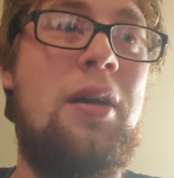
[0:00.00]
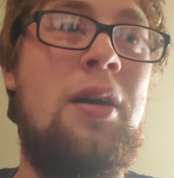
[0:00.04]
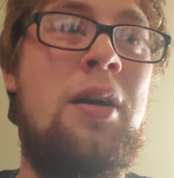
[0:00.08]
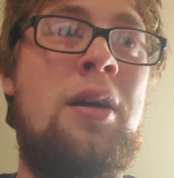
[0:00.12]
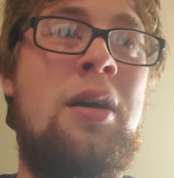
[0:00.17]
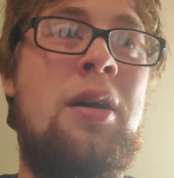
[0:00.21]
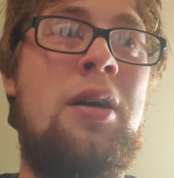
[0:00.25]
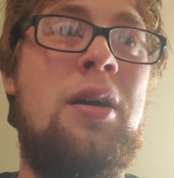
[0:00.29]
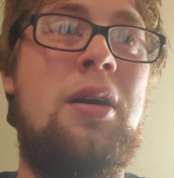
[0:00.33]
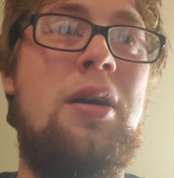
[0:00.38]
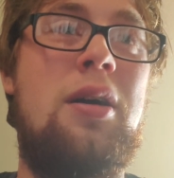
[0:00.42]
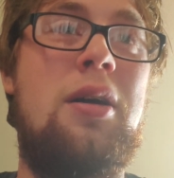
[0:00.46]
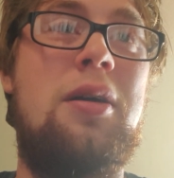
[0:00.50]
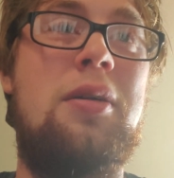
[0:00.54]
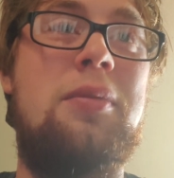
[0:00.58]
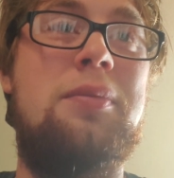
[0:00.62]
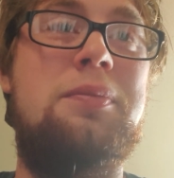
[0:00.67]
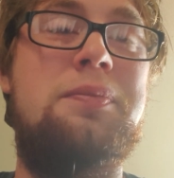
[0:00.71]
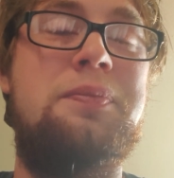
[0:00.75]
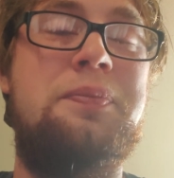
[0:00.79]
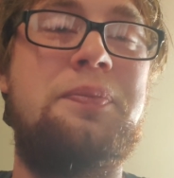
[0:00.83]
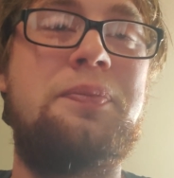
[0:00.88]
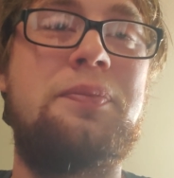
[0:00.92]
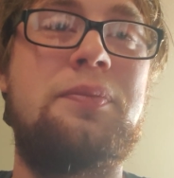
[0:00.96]

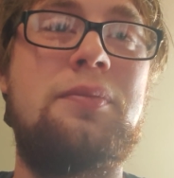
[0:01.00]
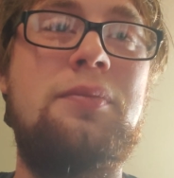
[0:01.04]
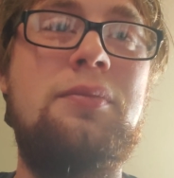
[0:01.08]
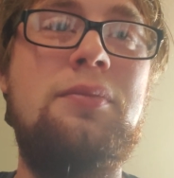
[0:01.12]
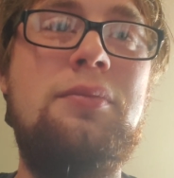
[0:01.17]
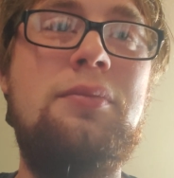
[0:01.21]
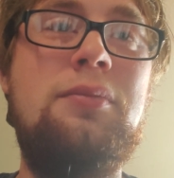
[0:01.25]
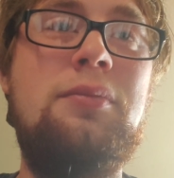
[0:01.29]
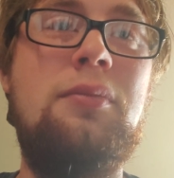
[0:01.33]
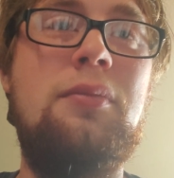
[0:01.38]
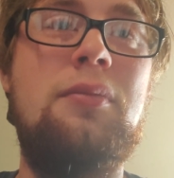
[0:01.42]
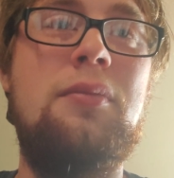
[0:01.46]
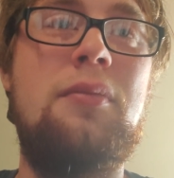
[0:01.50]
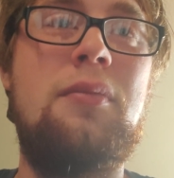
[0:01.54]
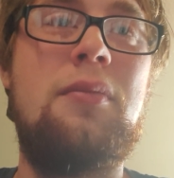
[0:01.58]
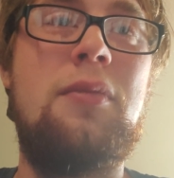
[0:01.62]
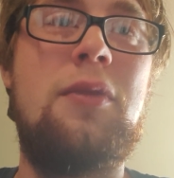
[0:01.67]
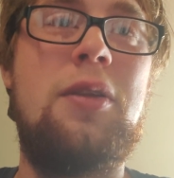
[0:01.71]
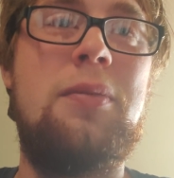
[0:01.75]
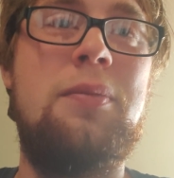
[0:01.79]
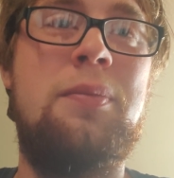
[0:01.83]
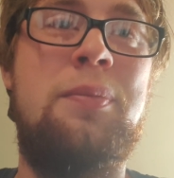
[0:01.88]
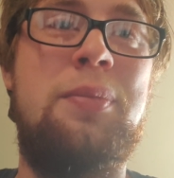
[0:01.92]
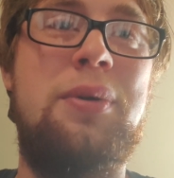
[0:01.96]
Um,
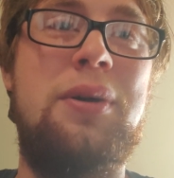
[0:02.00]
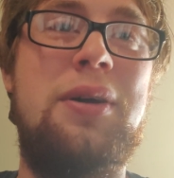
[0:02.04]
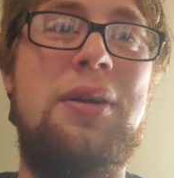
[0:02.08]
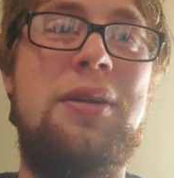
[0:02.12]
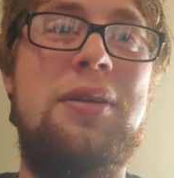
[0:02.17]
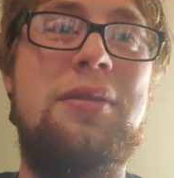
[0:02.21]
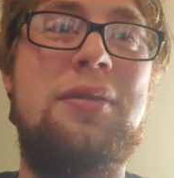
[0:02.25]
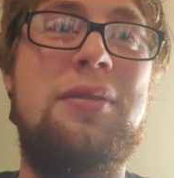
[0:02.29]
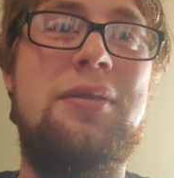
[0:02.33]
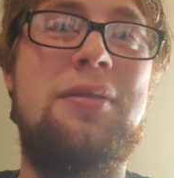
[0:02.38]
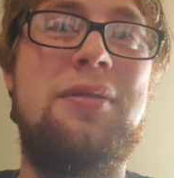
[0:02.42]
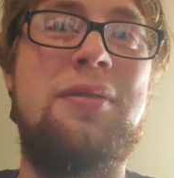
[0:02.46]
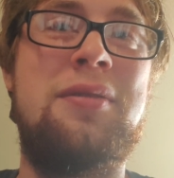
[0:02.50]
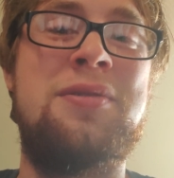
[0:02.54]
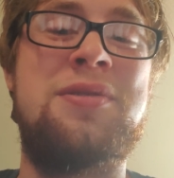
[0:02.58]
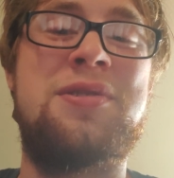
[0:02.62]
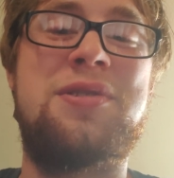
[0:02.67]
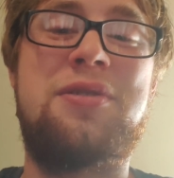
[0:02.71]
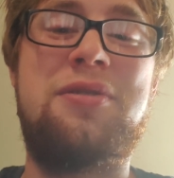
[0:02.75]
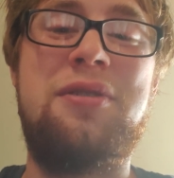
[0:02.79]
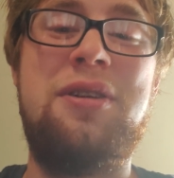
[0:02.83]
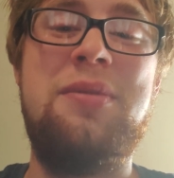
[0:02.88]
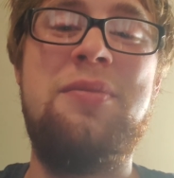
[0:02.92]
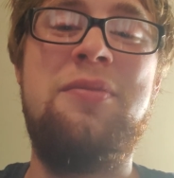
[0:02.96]
but the
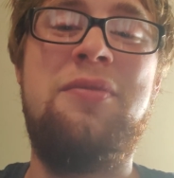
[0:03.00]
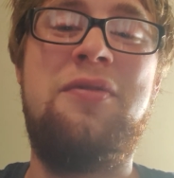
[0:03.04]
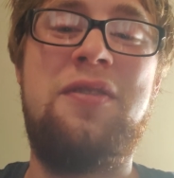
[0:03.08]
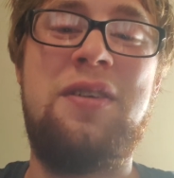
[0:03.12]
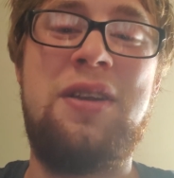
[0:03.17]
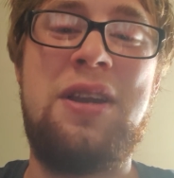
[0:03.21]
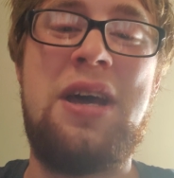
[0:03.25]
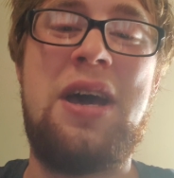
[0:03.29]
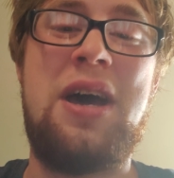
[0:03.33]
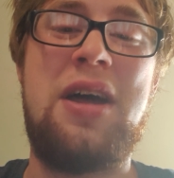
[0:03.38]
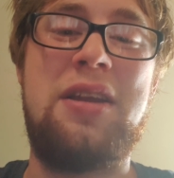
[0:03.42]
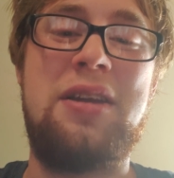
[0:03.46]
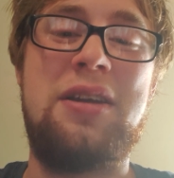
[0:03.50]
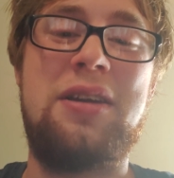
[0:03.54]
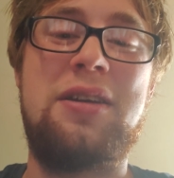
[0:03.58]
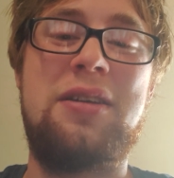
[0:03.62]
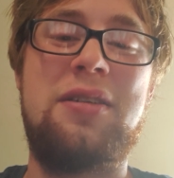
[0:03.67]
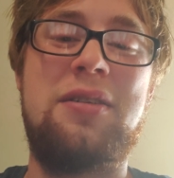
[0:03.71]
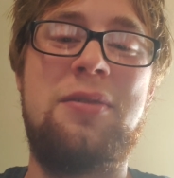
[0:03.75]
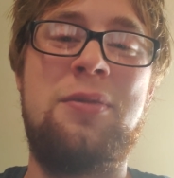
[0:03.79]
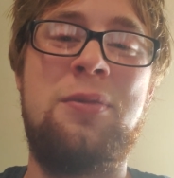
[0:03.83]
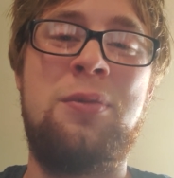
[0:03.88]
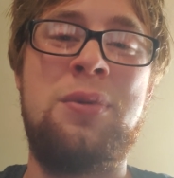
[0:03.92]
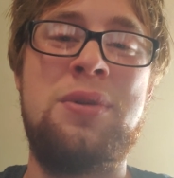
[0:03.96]

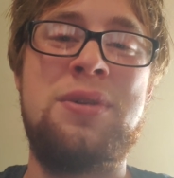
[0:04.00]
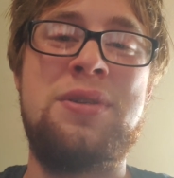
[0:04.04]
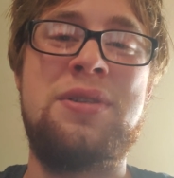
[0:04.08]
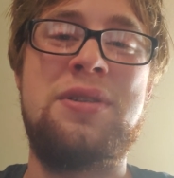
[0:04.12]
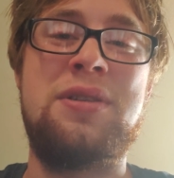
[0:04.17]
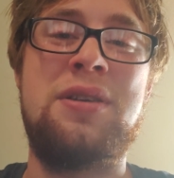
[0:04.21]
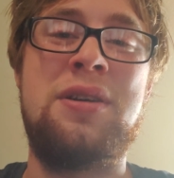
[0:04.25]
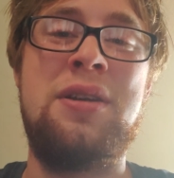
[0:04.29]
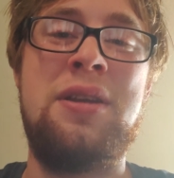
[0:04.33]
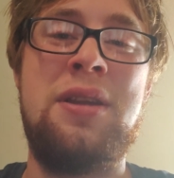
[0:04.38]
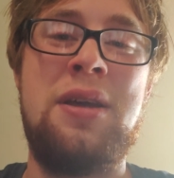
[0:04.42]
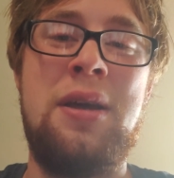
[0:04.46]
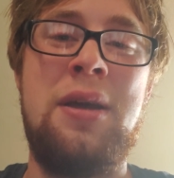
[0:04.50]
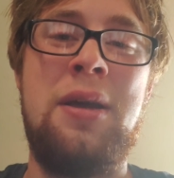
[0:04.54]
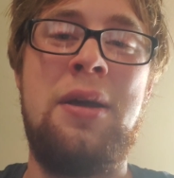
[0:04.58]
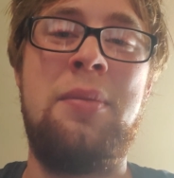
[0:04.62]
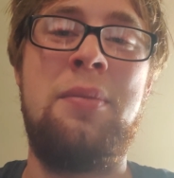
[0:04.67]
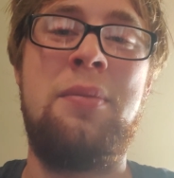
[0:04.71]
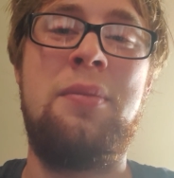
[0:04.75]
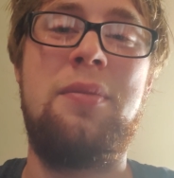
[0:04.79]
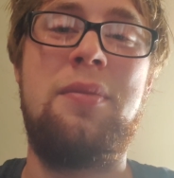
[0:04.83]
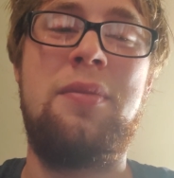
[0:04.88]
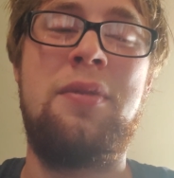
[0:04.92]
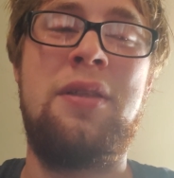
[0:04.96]
Screamfunatik was a
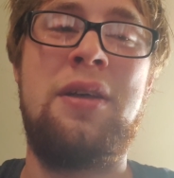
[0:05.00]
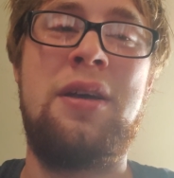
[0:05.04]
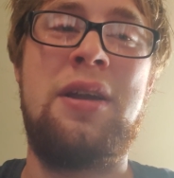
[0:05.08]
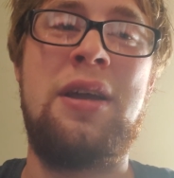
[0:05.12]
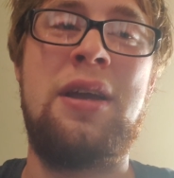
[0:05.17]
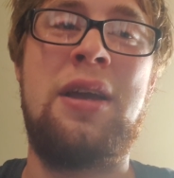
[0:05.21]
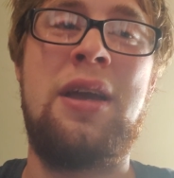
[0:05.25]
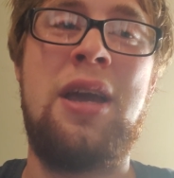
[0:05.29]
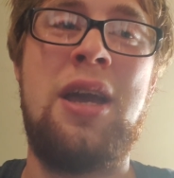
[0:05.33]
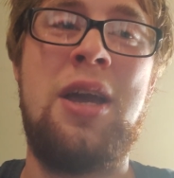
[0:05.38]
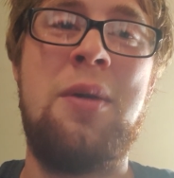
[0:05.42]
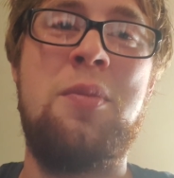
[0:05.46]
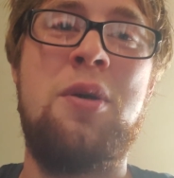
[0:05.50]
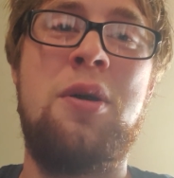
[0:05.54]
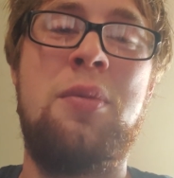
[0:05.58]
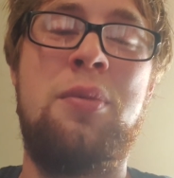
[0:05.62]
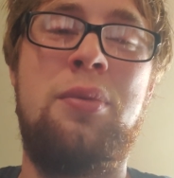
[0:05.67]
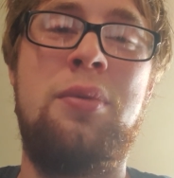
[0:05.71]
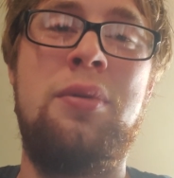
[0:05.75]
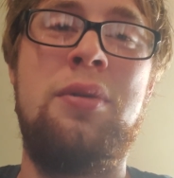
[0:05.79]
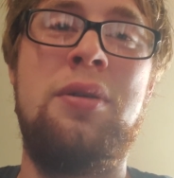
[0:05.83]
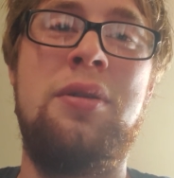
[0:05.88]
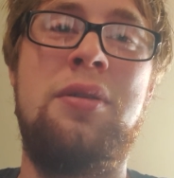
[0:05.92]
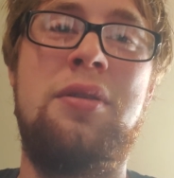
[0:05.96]
name that I came up
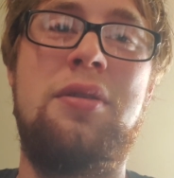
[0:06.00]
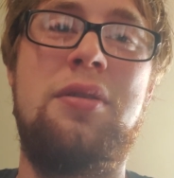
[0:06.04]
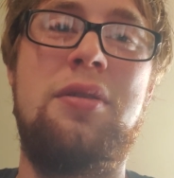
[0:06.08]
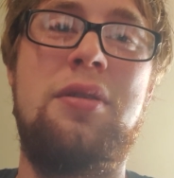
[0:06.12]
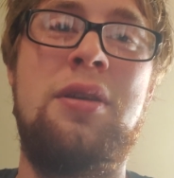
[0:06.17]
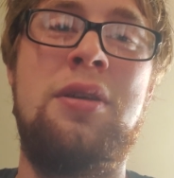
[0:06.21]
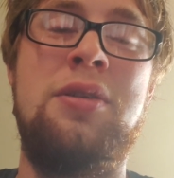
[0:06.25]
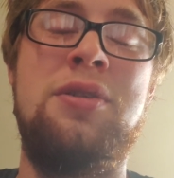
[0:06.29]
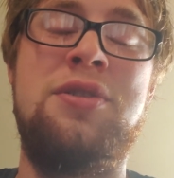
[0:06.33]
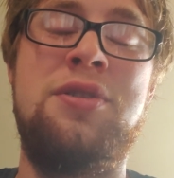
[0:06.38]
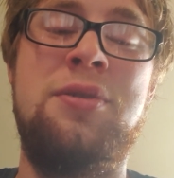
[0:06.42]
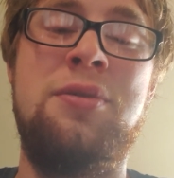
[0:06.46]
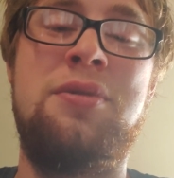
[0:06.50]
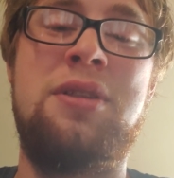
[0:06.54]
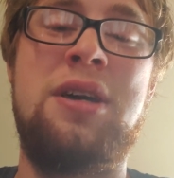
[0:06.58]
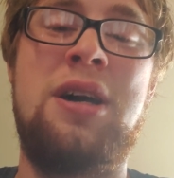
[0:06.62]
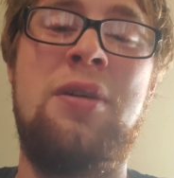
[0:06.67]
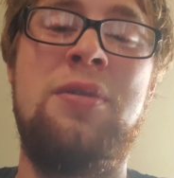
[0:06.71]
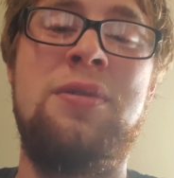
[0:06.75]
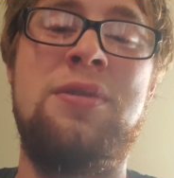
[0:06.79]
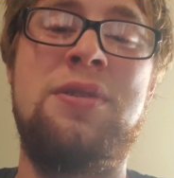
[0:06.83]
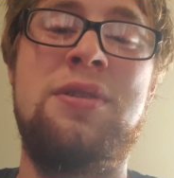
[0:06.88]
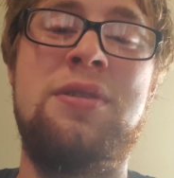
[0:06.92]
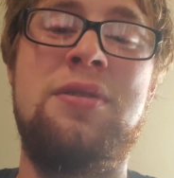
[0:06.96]
with in
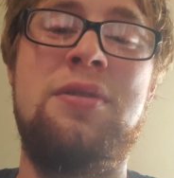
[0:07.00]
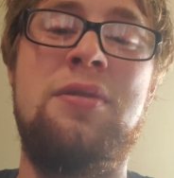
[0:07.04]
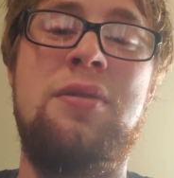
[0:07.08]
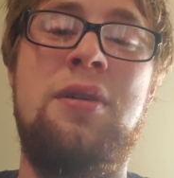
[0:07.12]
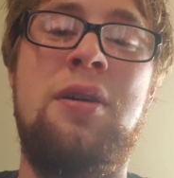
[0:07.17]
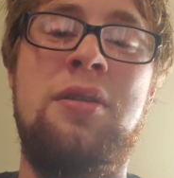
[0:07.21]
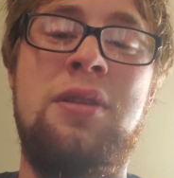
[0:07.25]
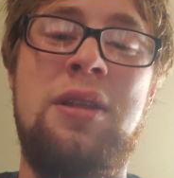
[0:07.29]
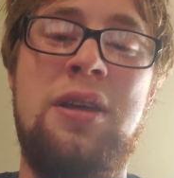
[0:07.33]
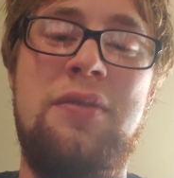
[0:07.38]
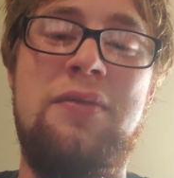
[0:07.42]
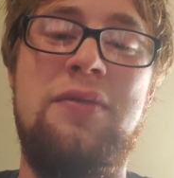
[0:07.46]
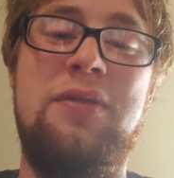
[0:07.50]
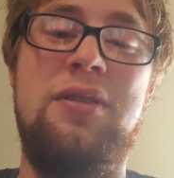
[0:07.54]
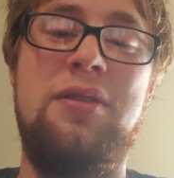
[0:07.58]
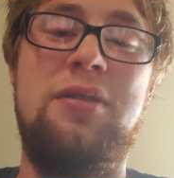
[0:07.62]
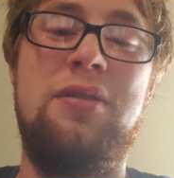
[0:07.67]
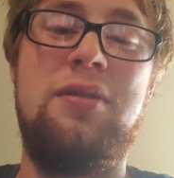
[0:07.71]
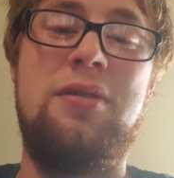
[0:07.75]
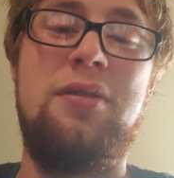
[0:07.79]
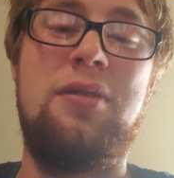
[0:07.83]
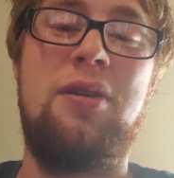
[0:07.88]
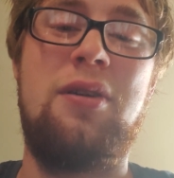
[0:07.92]
2011